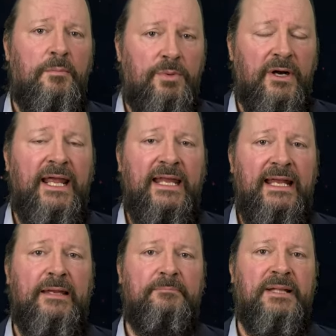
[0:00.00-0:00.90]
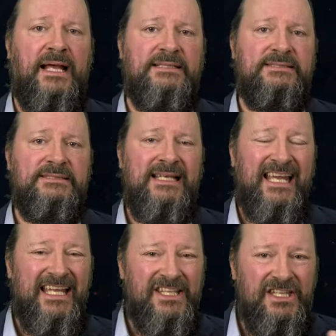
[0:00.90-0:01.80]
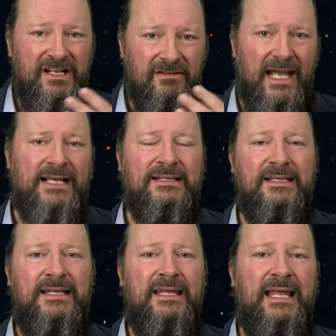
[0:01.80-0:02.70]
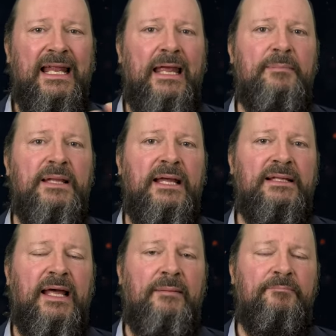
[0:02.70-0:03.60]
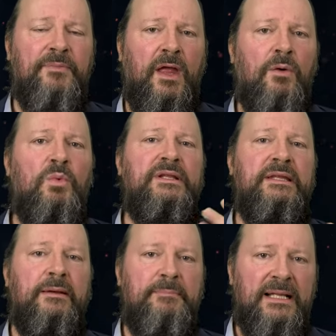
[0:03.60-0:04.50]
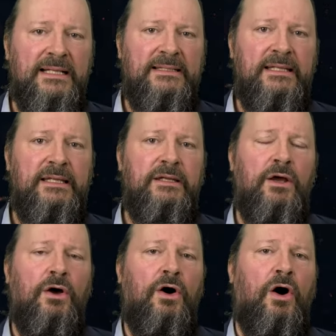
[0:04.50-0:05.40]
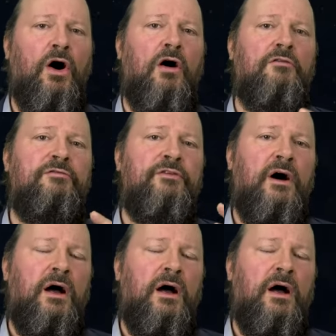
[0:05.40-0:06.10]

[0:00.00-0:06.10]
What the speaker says: brain implants directly enabling them with the ability of